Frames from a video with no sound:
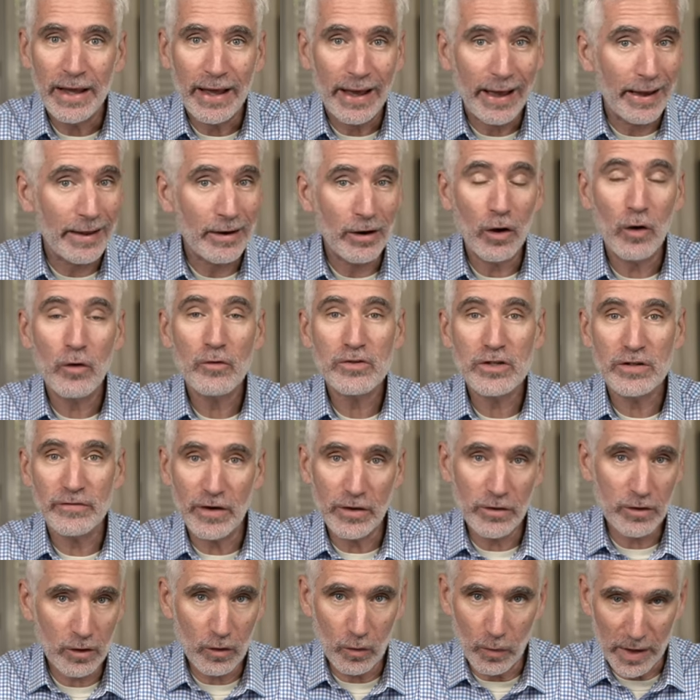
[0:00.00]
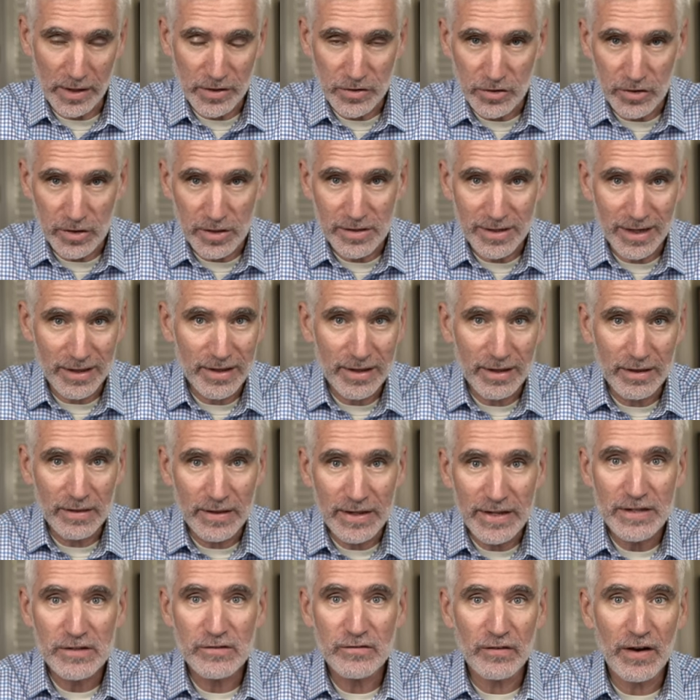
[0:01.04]
And a host of other questions. I think
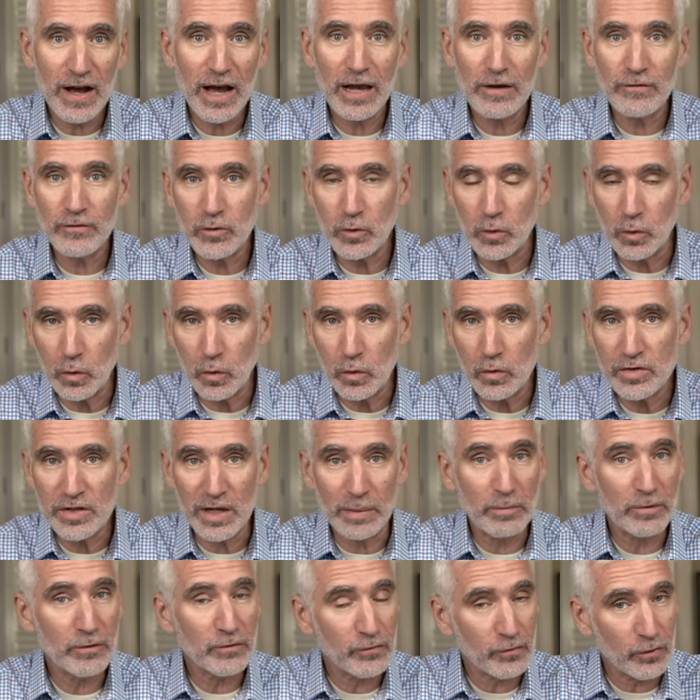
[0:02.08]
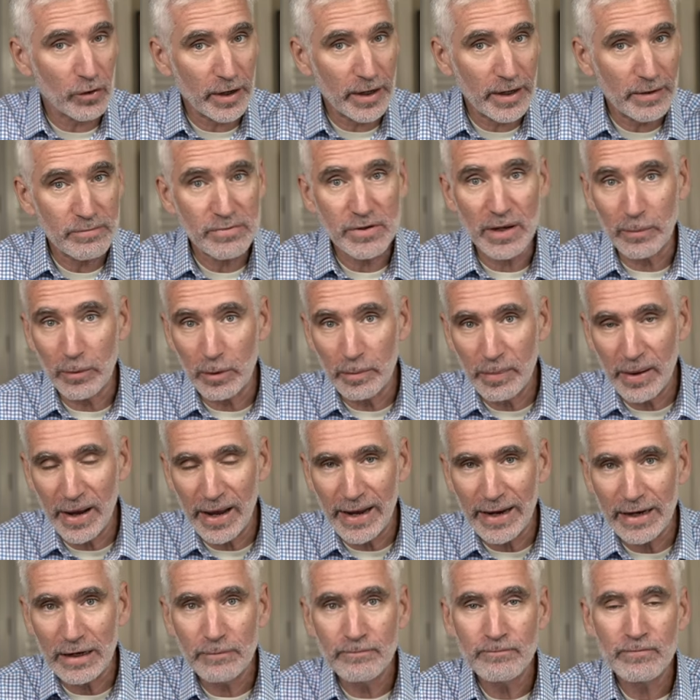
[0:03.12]
these five tools, some are free, some are
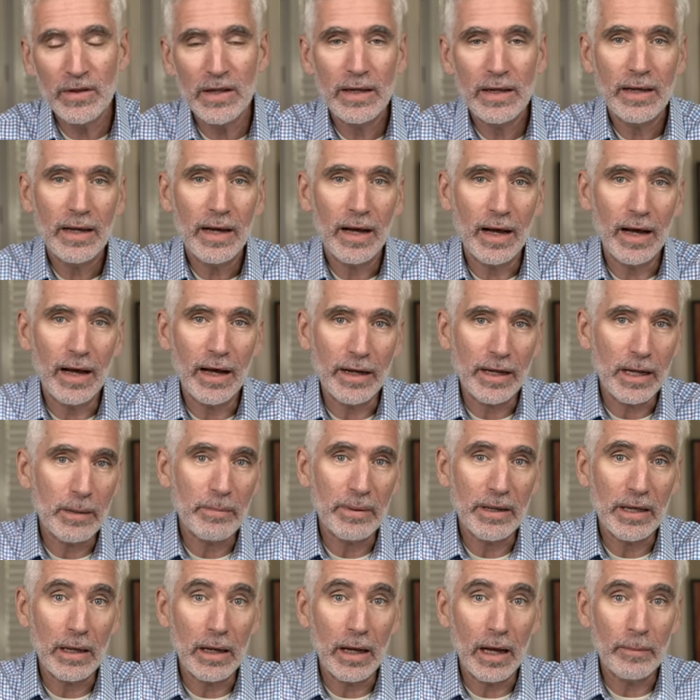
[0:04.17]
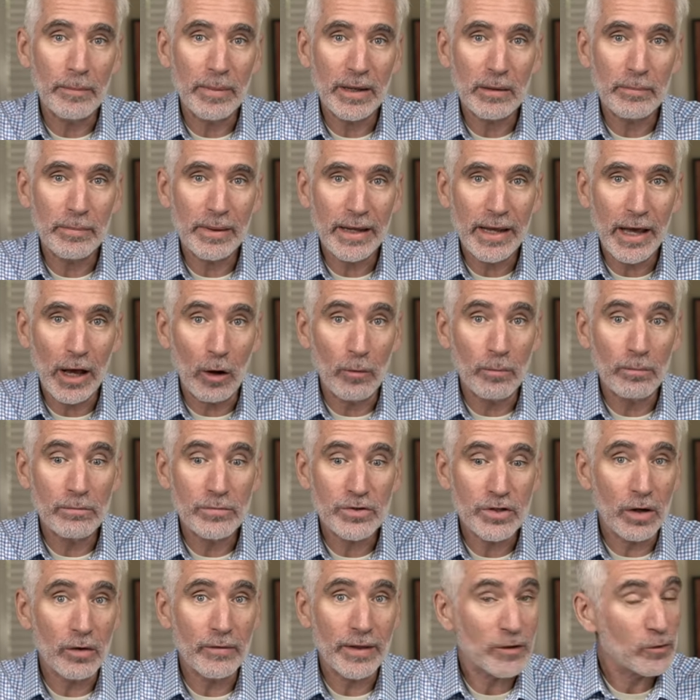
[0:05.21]
paid, Uh, can be a, a big, big help.
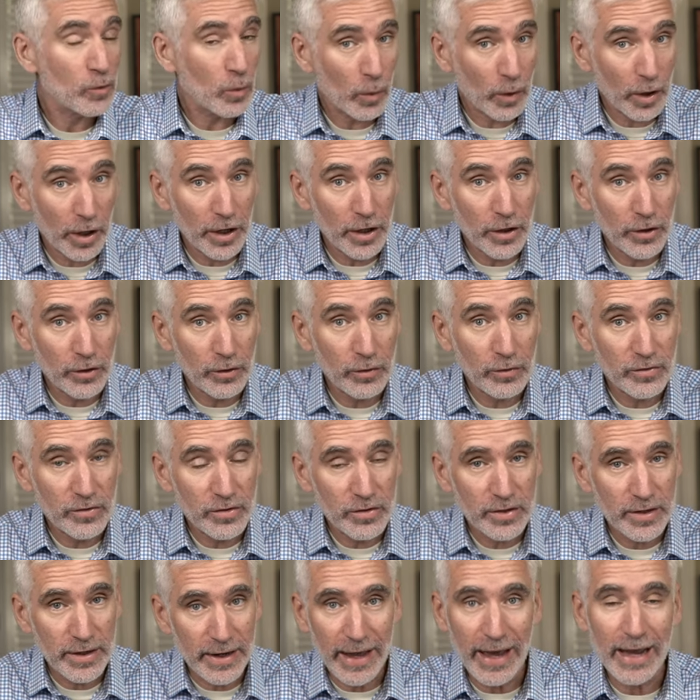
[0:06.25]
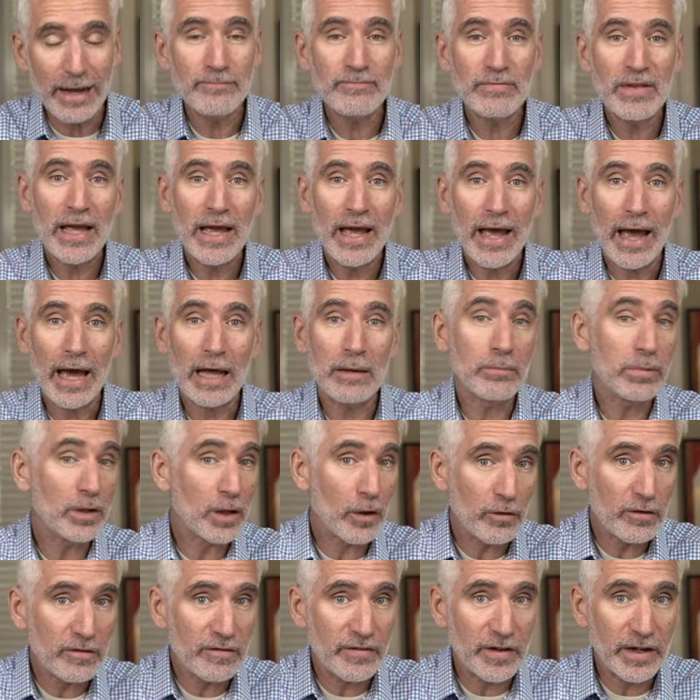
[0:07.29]
So that's what we're going to do today. And
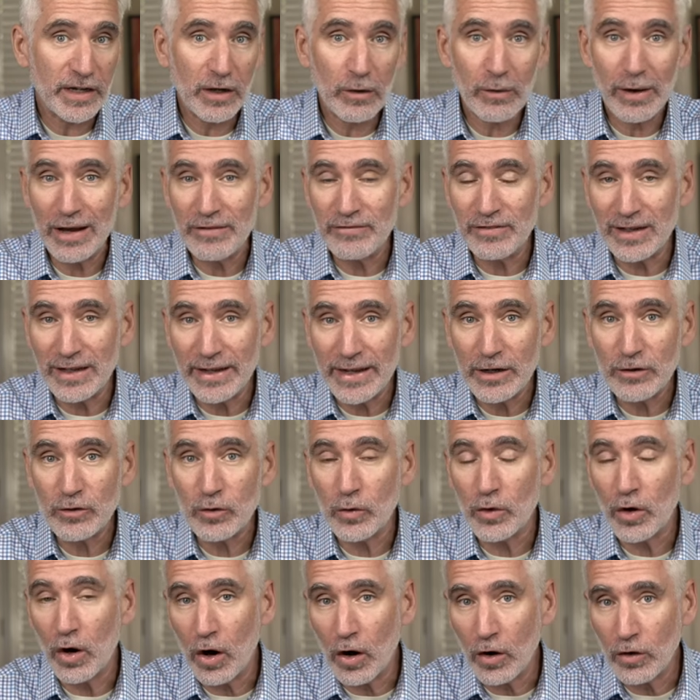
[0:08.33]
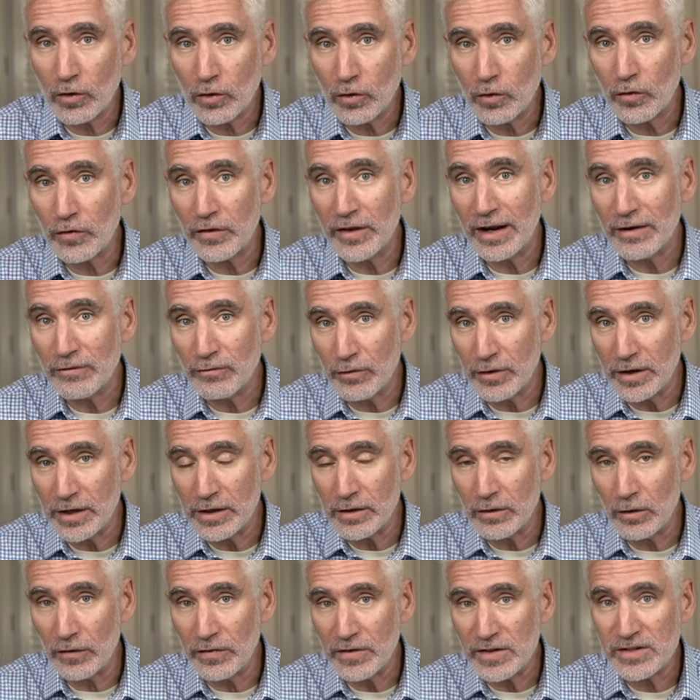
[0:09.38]
below the video, I have a link to an article that I've
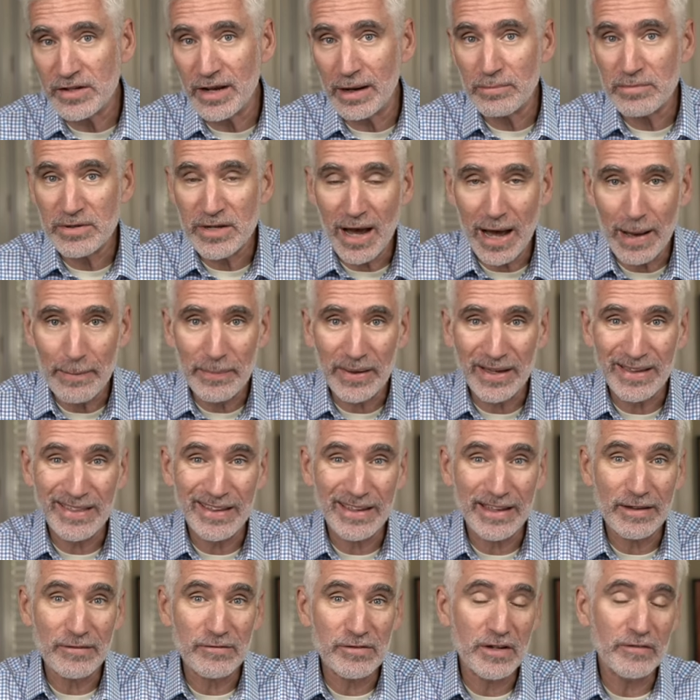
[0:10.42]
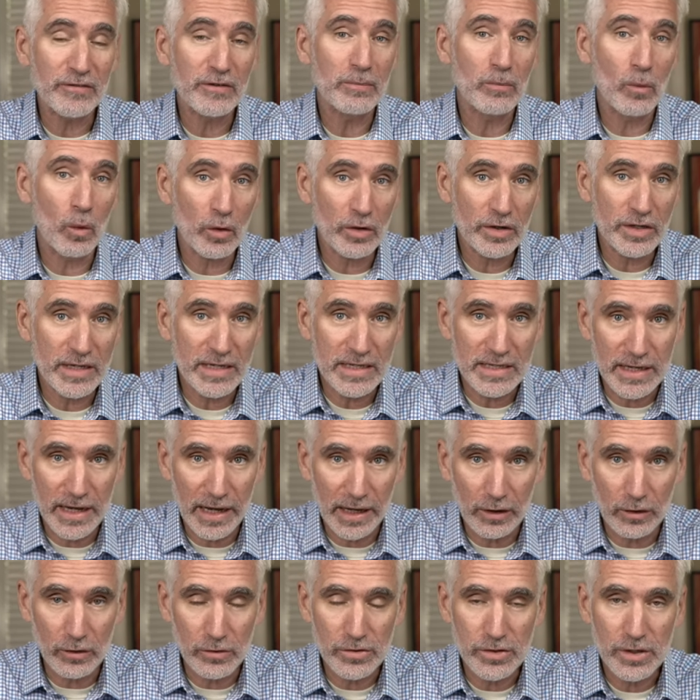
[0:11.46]
written on the same topic that gives even more
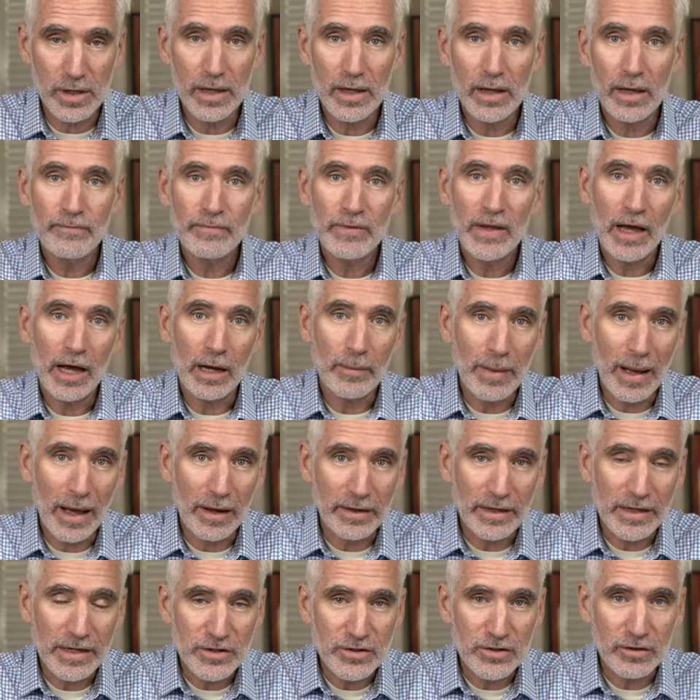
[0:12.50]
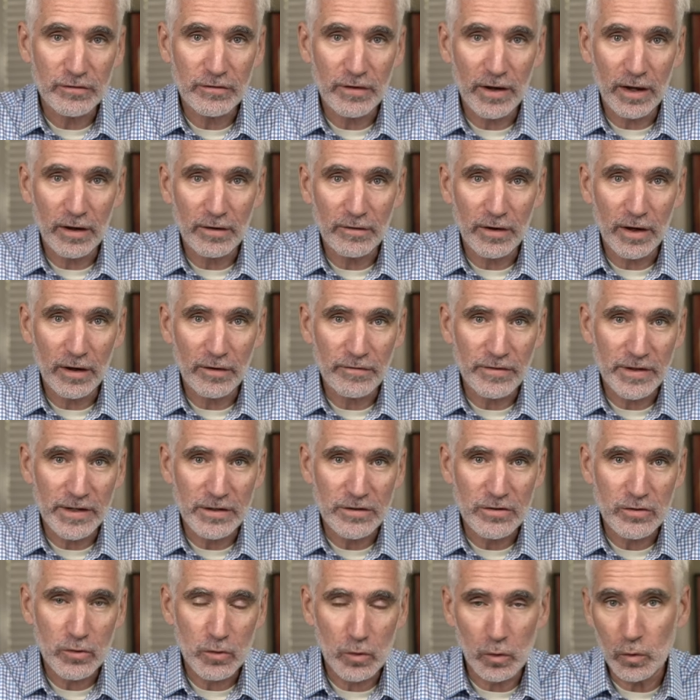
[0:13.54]
details about each of, of, of
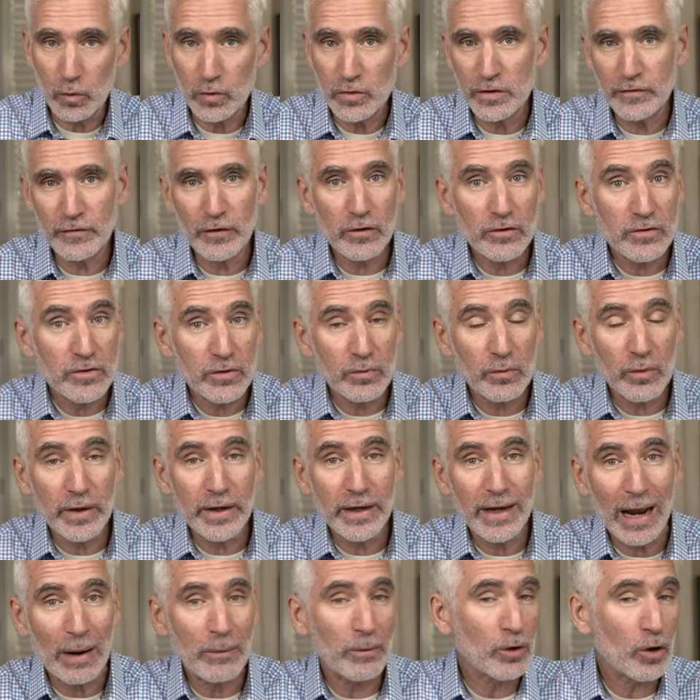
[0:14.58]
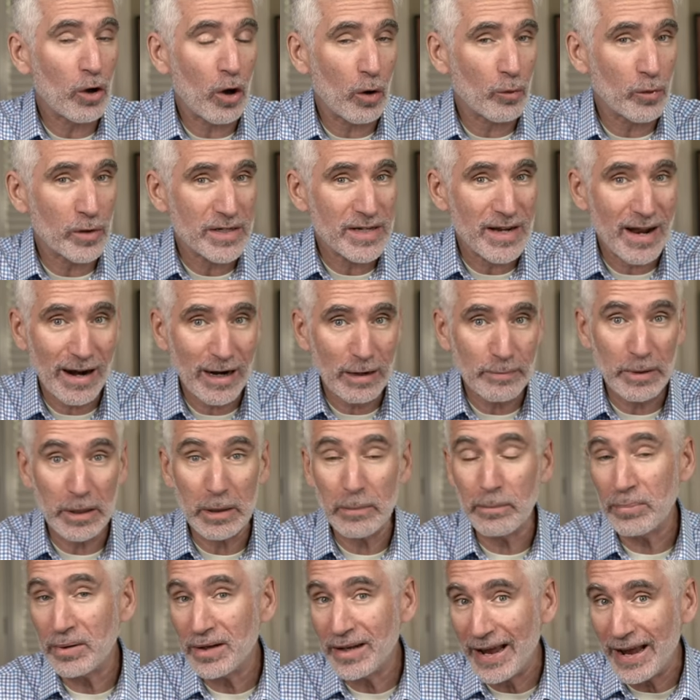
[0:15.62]
these tools. The first three I would call
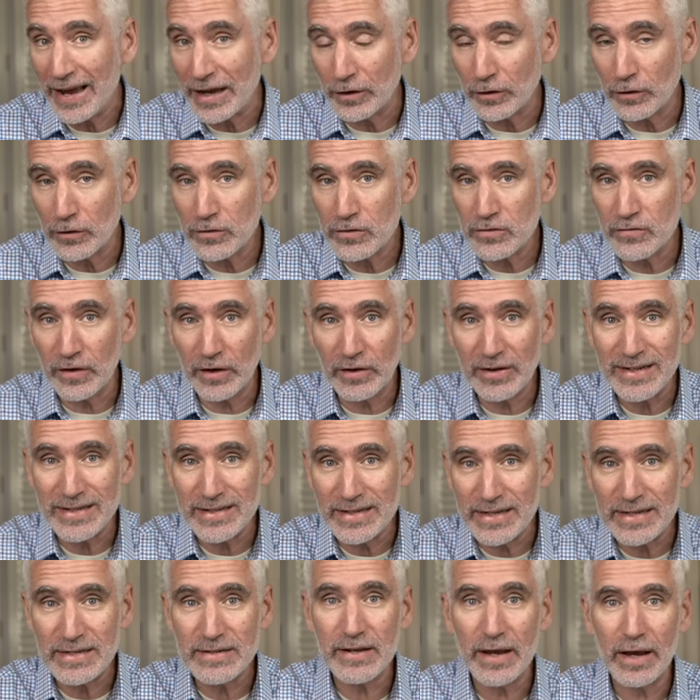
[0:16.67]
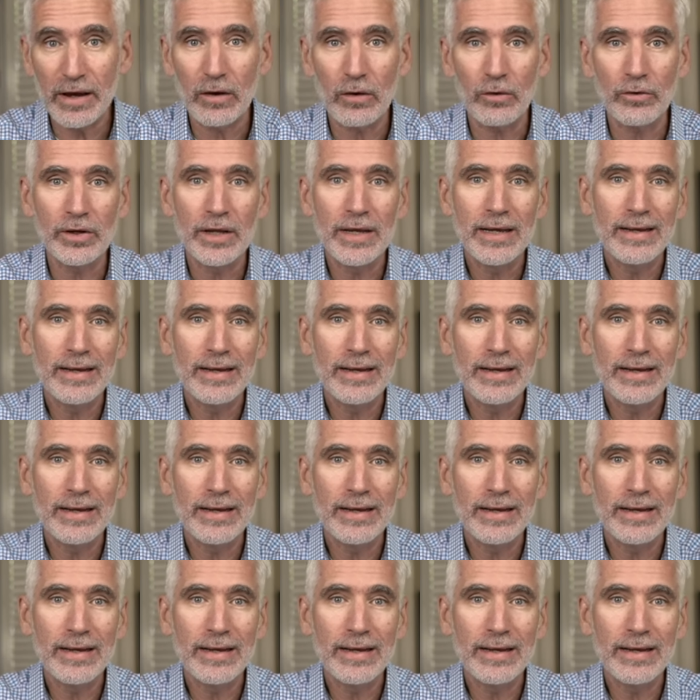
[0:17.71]
retirement planners, very detailed